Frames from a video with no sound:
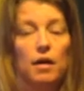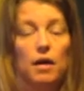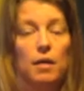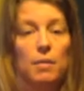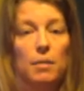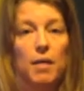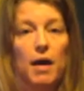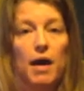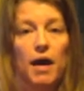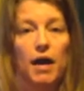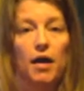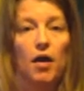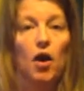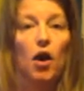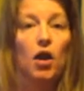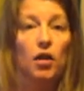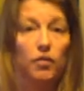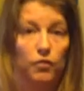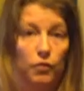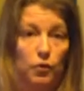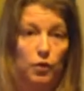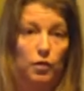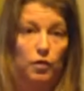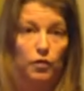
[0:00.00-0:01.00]
my
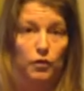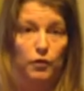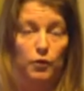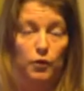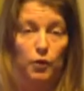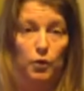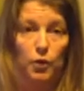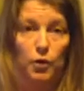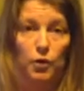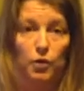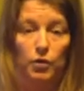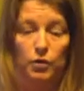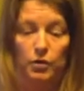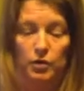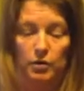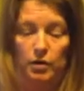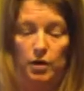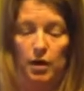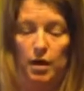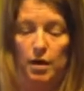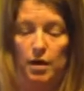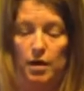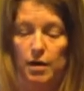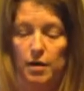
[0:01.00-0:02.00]
olive oil for
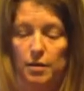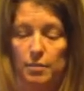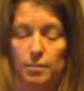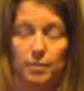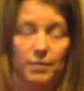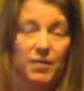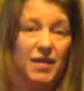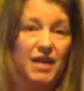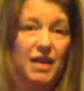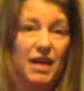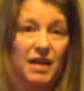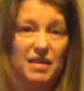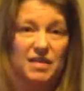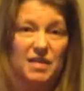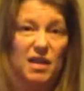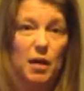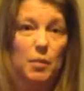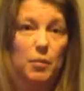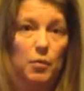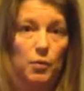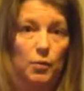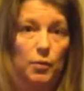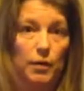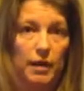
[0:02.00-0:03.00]
the next
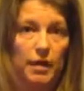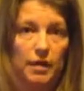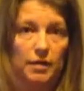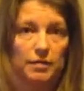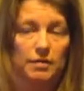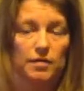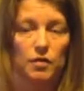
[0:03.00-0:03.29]
couple of weeks,